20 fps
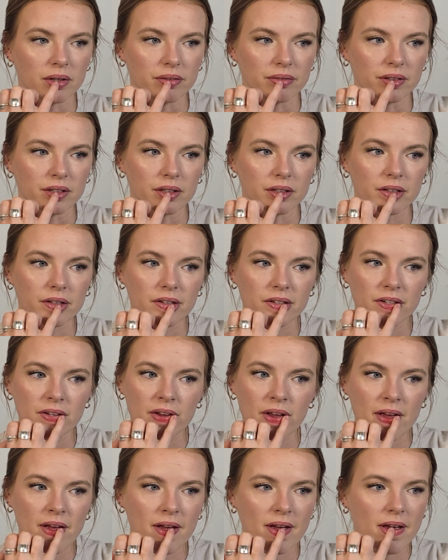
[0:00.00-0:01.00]
fingers,
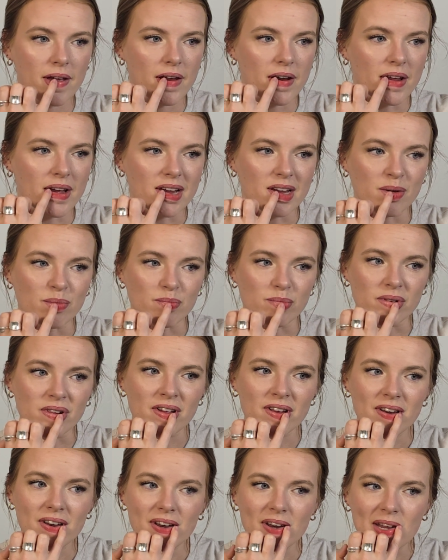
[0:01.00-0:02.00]
and I can
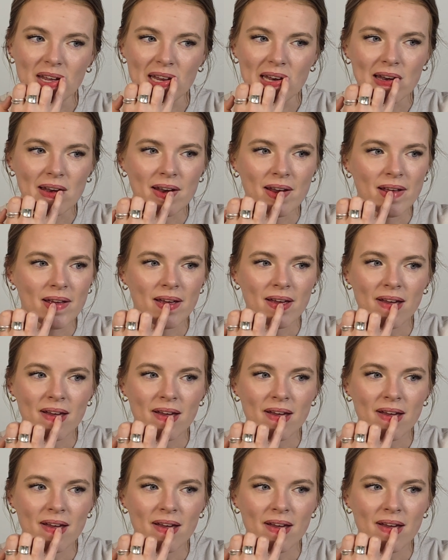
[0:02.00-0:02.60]
blend it in